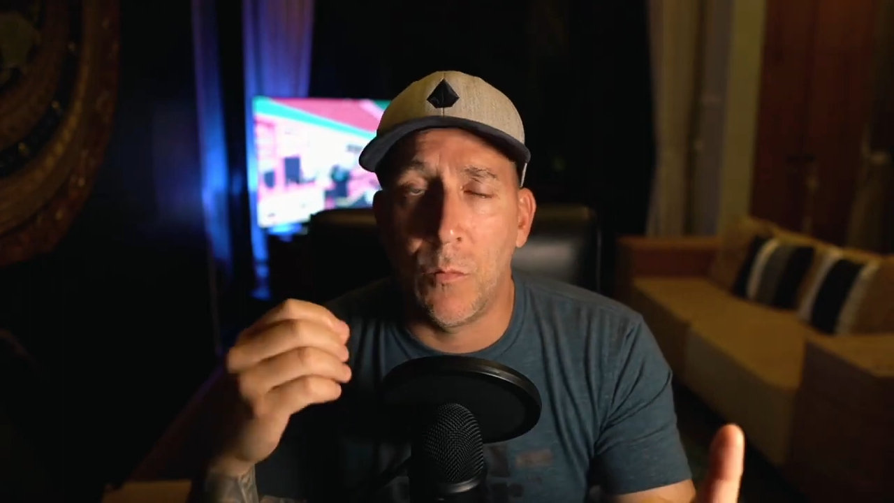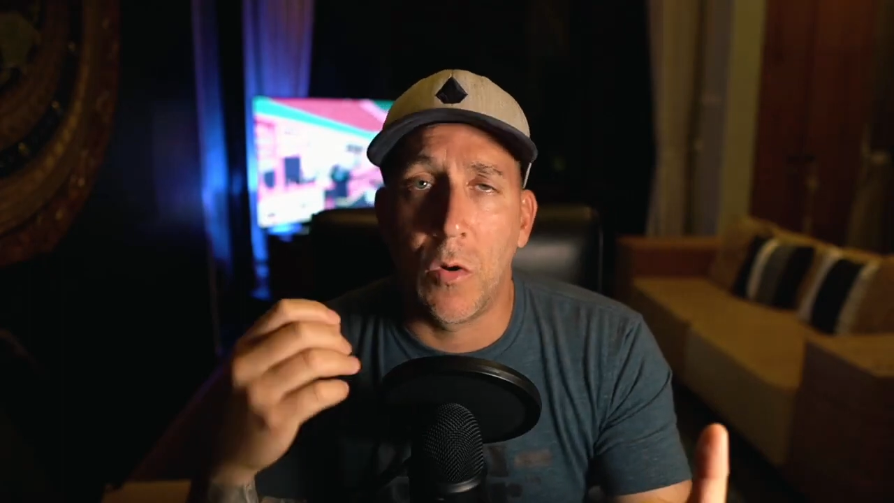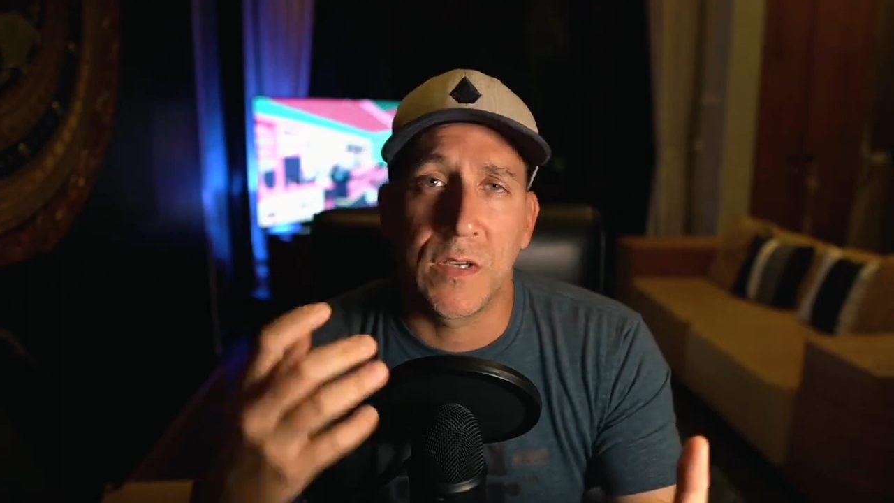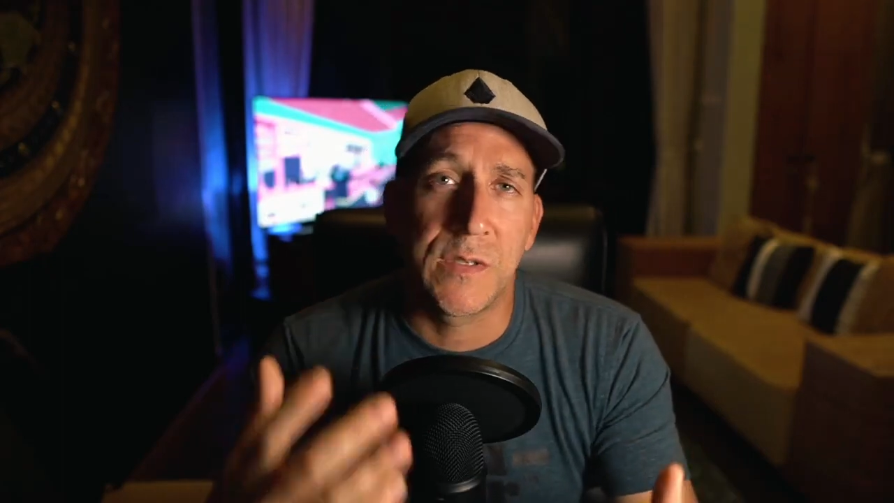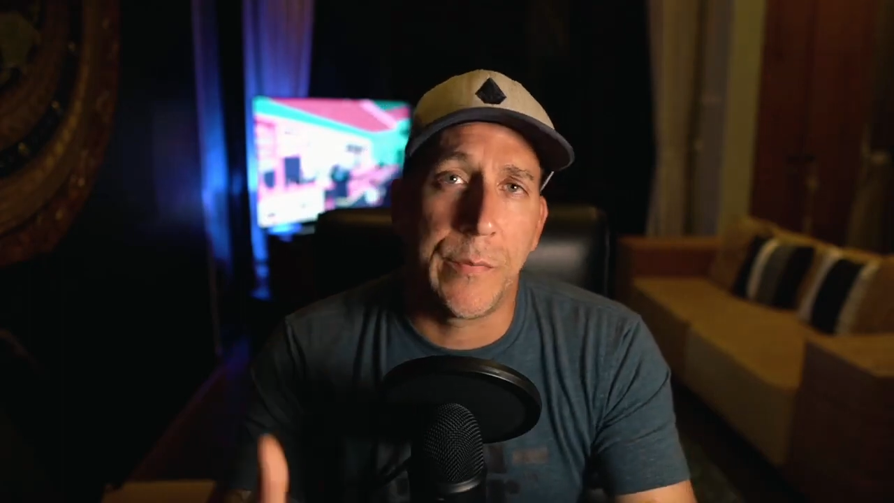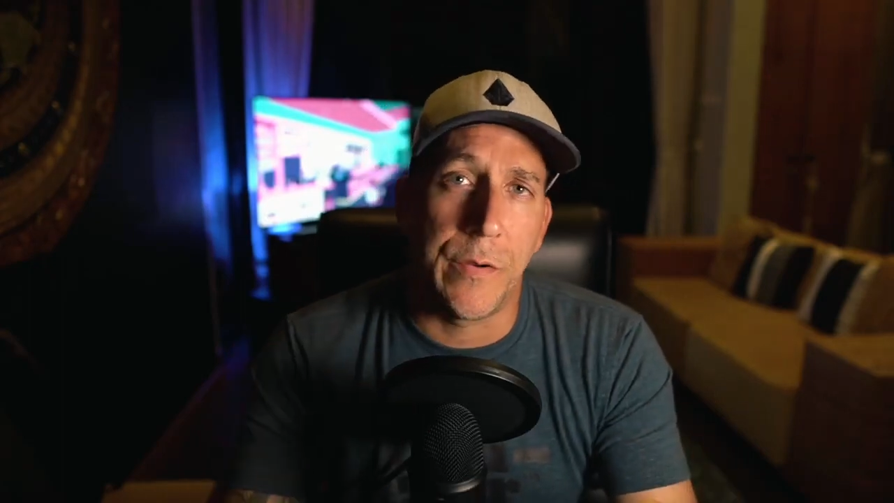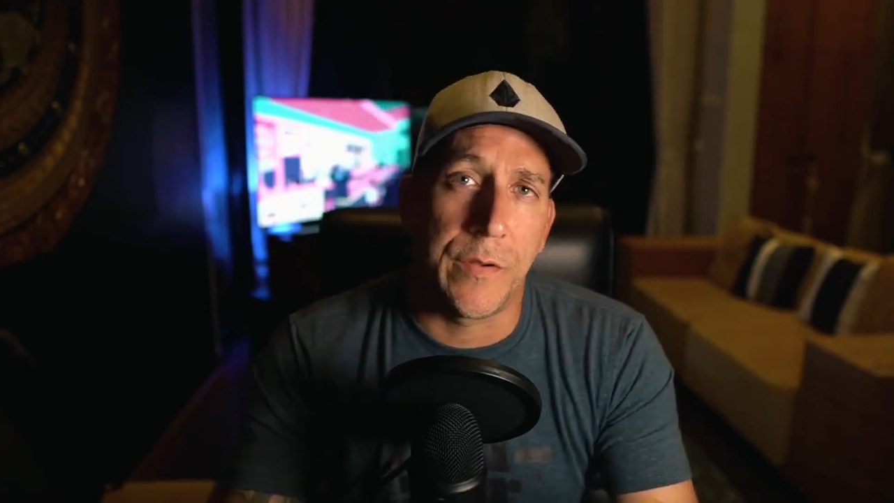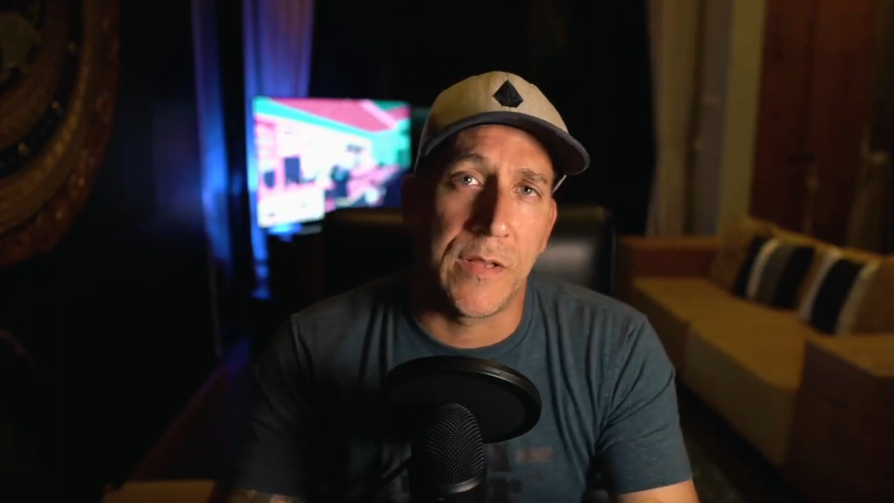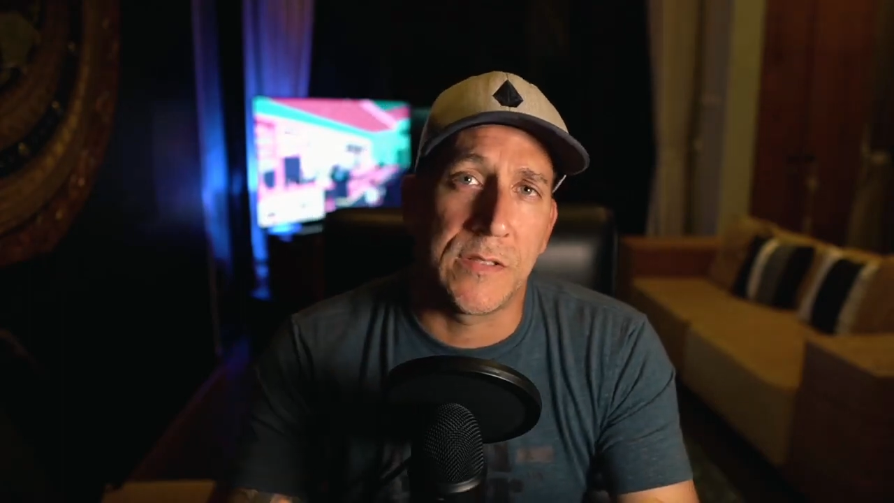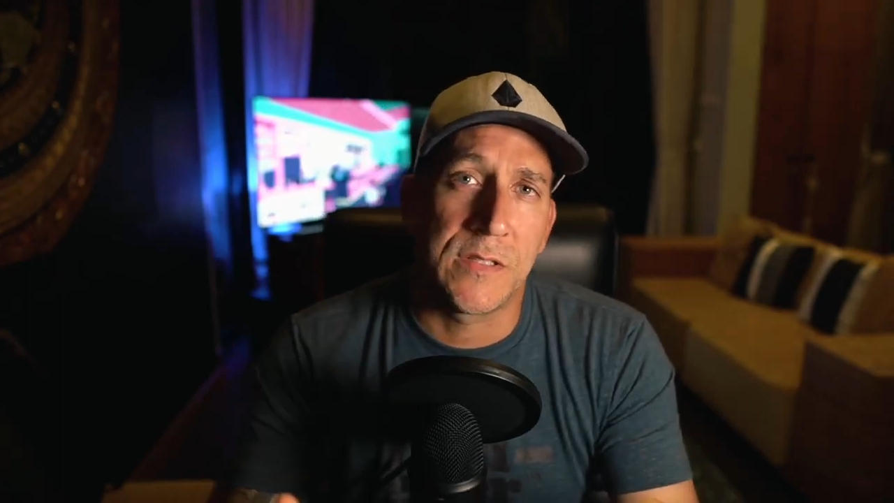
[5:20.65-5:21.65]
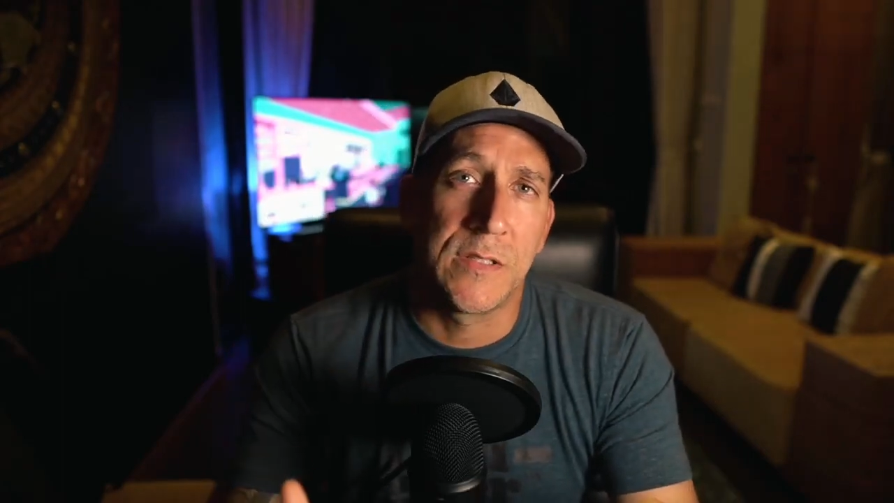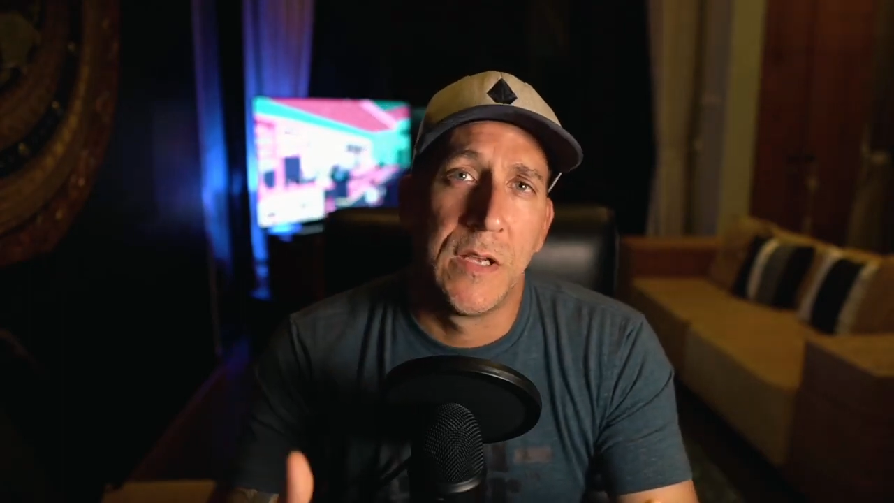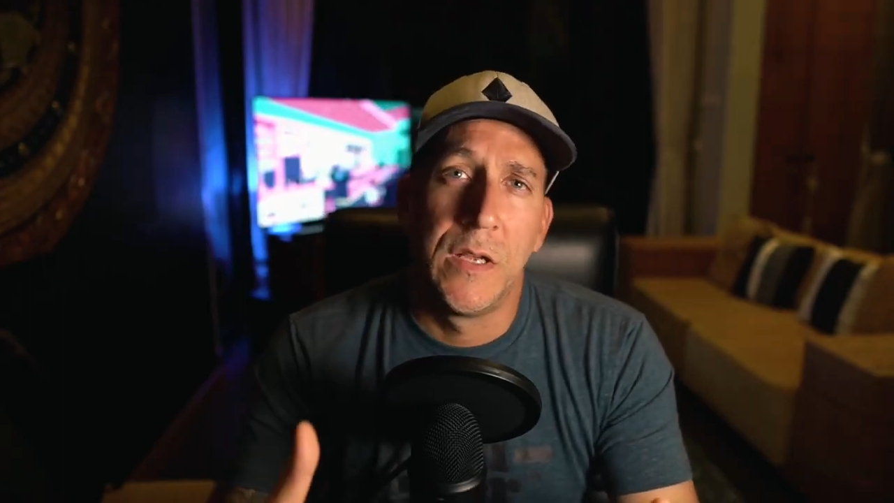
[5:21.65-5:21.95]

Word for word: more experience,